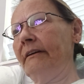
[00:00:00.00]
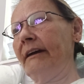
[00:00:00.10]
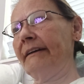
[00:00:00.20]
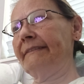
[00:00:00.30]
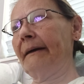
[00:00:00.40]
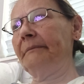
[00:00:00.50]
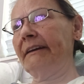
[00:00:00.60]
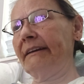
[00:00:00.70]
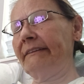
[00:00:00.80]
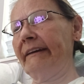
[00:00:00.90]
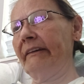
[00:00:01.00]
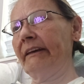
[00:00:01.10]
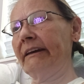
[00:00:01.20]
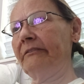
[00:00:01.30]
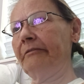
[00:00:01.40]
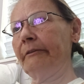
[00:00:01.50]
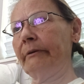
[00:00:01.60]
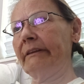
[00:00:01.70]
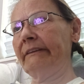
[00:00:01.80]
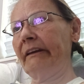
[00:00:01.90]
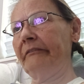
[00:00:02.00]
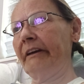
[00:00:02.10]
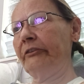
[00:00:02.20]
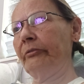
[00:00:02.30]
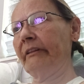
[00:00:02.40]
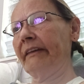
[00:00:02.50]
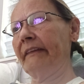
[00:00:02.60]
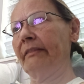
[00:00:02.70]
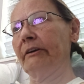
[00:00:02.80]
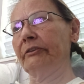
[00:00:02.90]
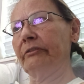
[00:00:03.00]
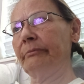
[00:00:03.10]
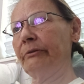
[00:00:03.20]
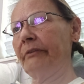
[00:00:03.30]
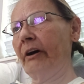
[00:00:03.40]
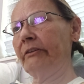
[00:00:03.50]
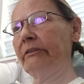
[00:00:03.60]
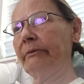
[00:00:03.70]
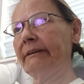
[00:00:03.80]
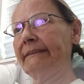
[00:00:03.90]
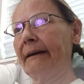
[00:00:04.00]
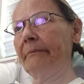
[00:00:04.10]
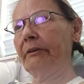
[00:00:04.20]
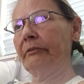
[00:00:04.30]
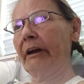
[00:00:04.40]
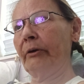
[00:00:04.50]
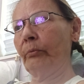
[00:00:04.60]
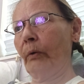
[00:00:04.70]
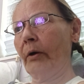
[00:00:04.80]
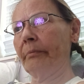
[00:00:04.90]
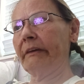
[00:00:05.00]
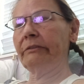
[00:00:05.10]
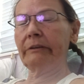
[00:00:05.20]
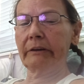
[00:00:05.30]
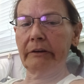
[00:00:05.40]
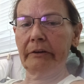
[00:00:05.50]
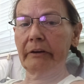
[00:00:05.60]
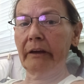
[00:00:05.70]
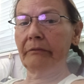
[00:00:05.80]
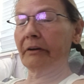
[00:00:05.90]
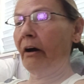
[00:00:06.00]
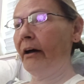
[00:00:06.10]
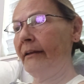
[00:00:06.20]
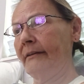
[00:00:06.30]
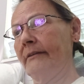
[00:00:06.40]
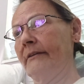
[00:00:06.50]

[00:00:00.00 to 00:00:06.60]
accepting its healing influence, and eventually they learn to move on to accept the greater warmth and security of God.